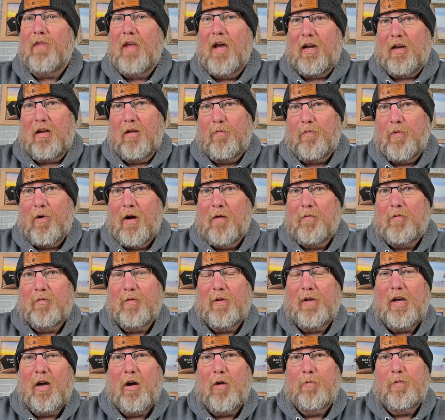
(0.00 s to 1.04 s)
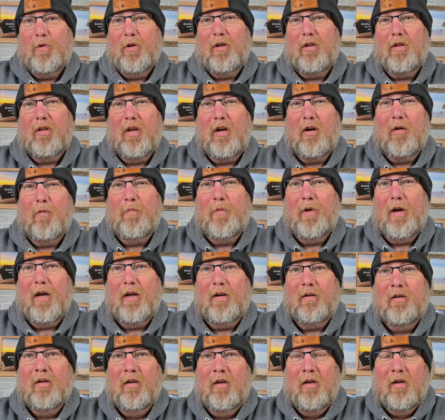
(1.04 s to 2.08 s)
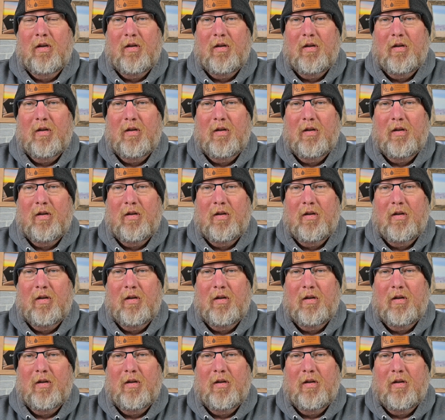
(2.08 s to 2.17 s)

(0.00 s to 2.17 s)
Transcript: That could probably help you a little bit.